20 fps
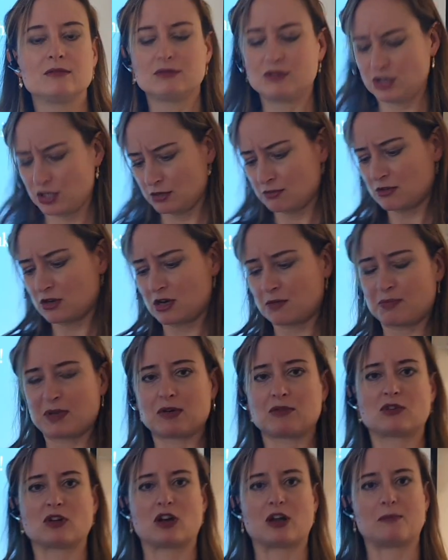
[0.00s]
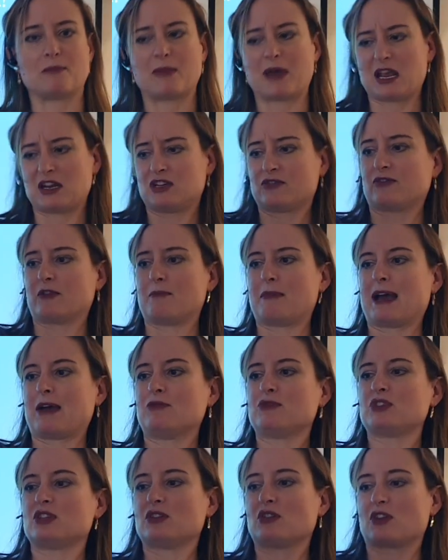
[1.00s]
Do you want to build on the edge of a
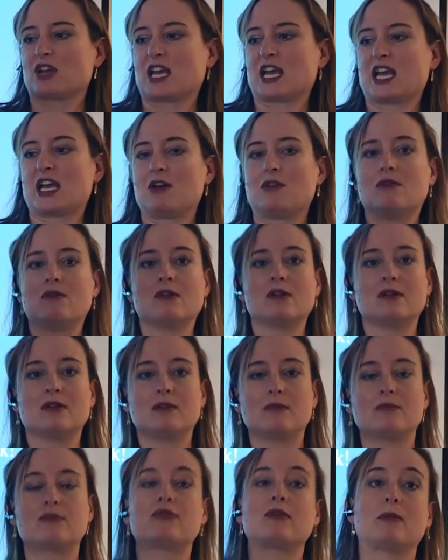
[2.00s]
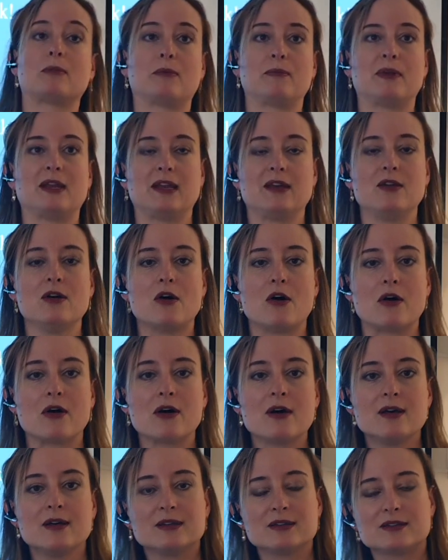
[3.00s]
mountain, on a hill? Probably not.
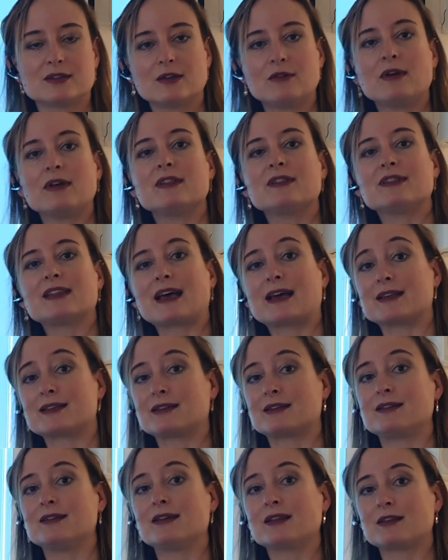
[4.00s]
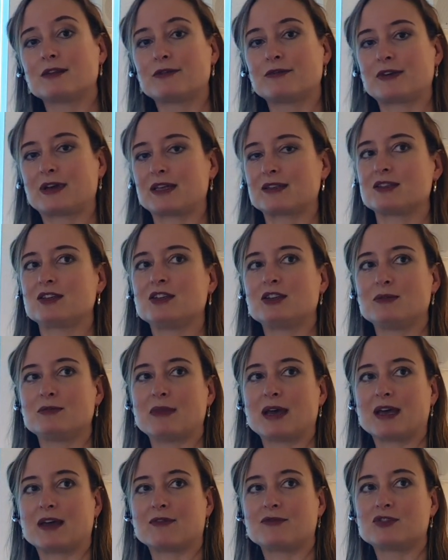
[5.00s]
So that's another factor you
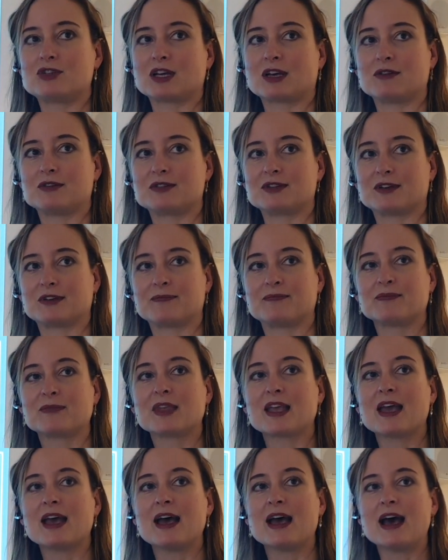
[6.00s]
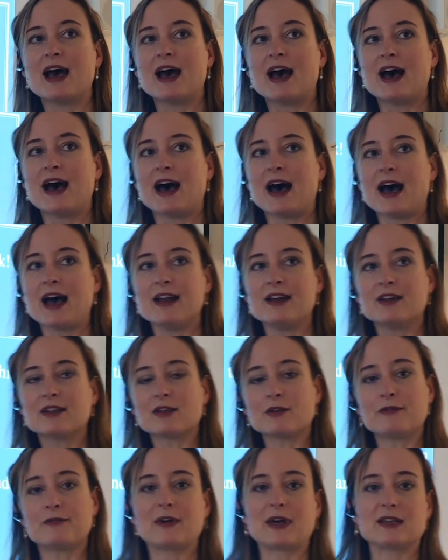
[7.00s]
may have chosen.
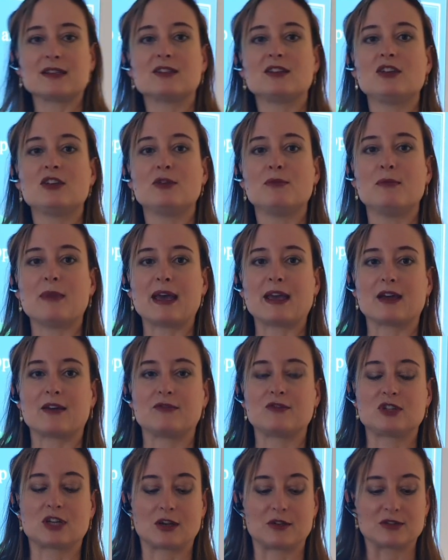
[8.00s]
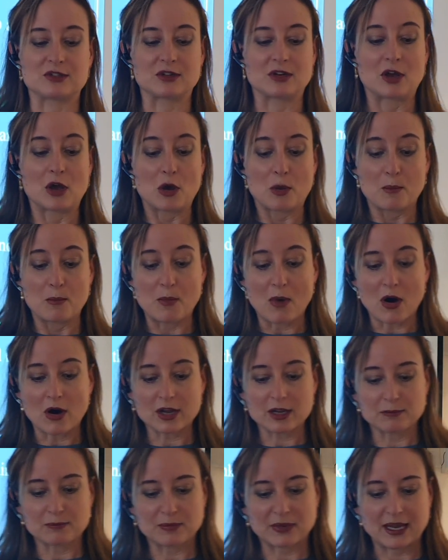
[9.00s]
Another factor you may have chosen
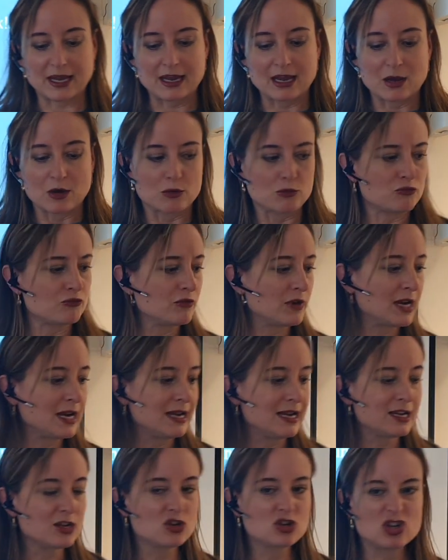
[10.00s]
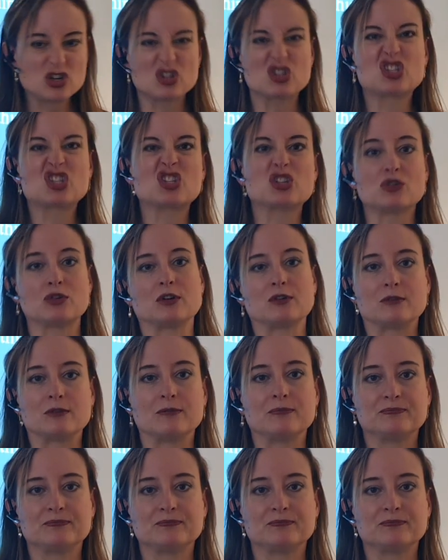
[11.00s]
might be really good soil.